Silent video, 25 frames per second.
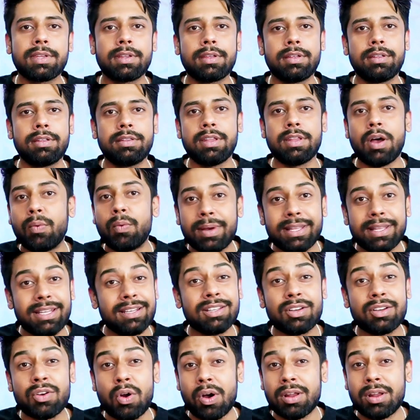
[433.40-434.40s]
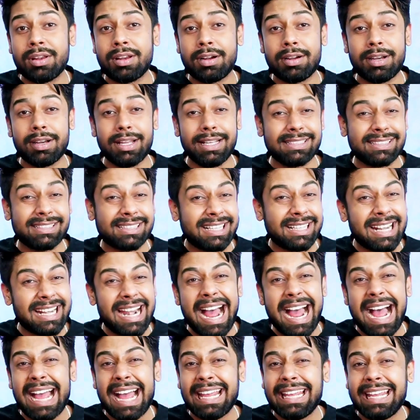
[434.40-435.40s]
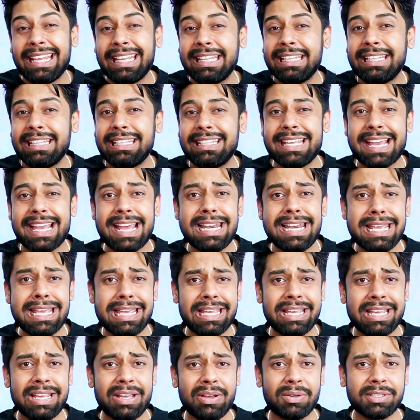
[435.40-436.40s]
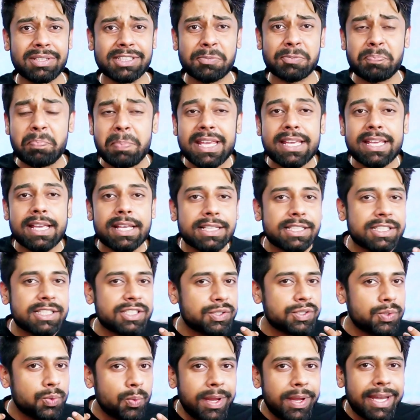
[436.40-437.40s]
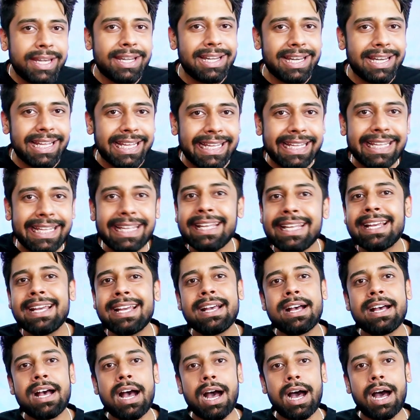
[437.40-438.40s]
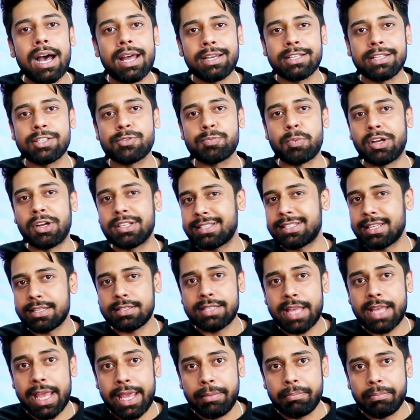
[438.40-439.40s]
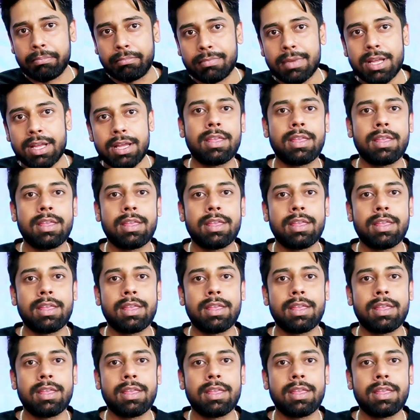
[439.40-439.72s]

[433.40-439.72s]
Now, whether the caller is crying, yelling, or speaking sweetly, her response is same.